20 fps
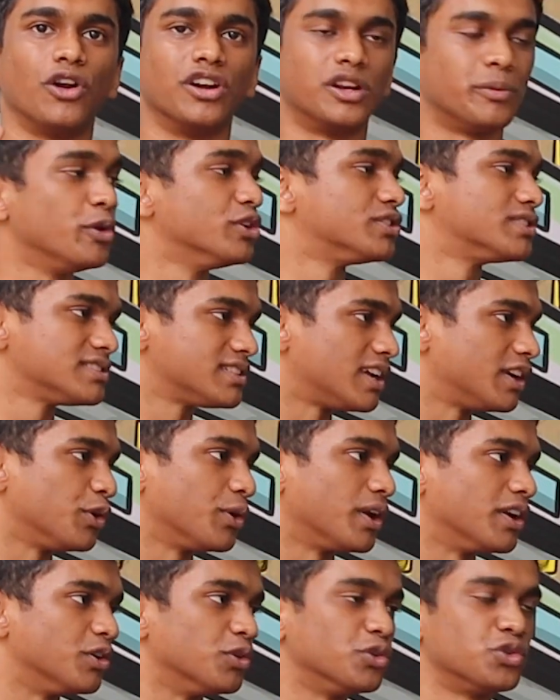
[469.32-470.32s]
contributions that
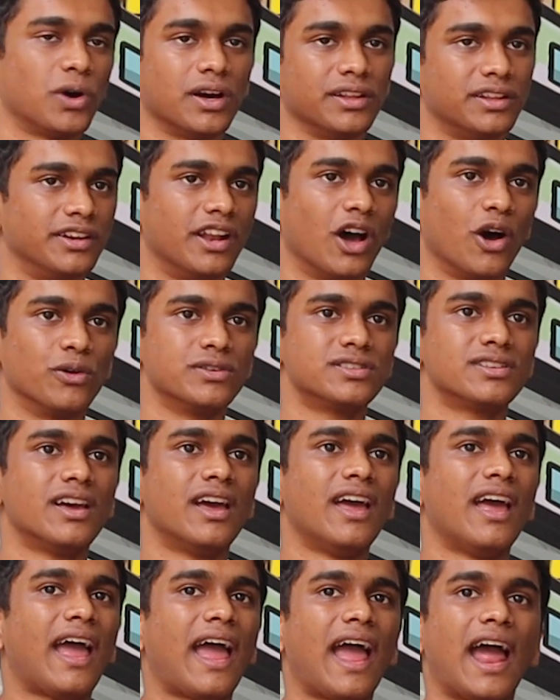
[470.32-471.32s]
you can do to other DAOs,
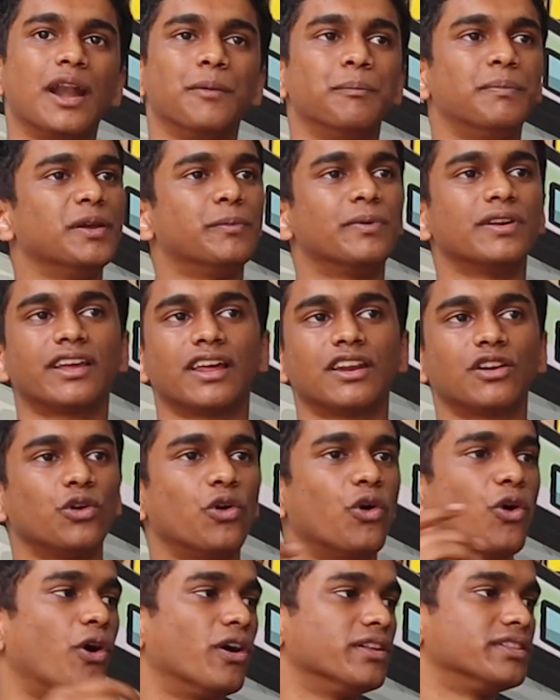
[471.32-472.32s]
and people
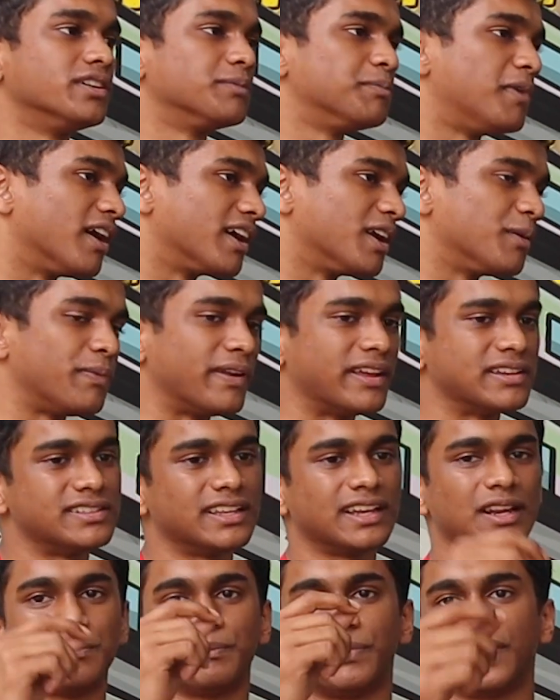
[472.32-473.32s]
can go on the
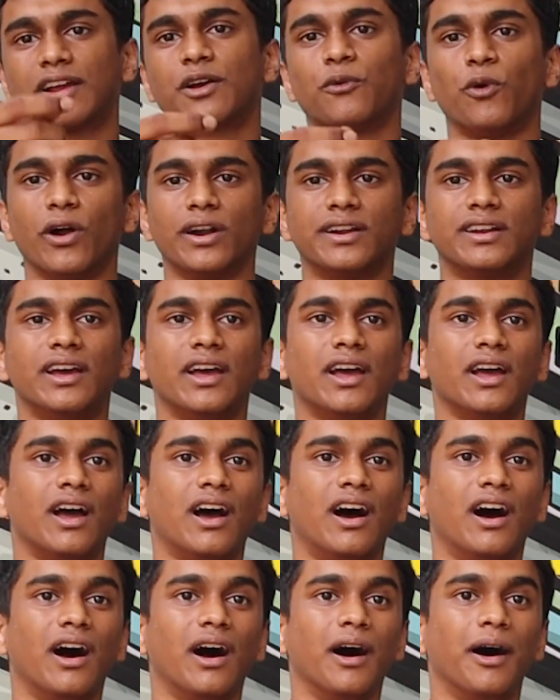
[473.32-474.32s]
marketplace, they can pick what
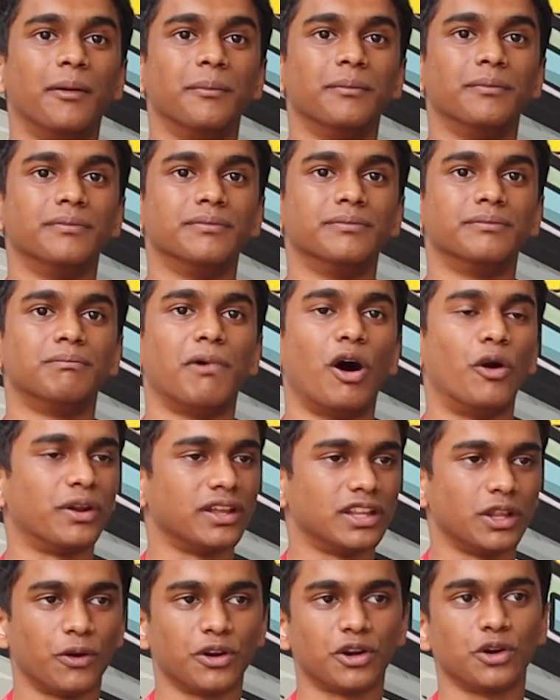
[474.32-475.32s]

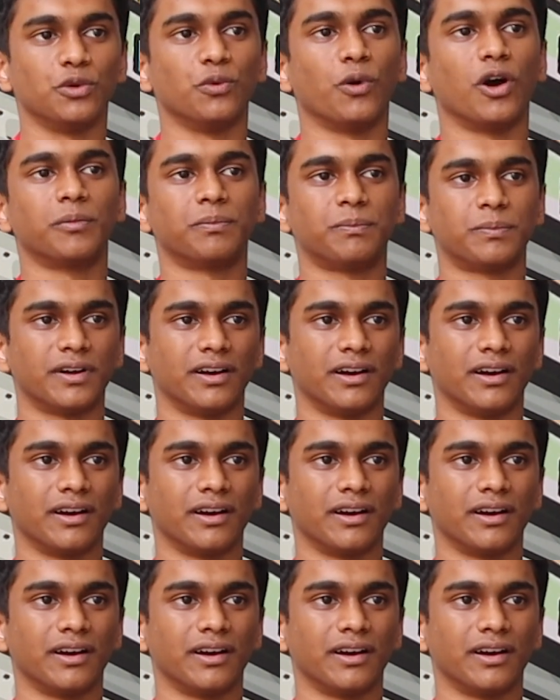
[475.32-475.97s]
bounty they want to do, what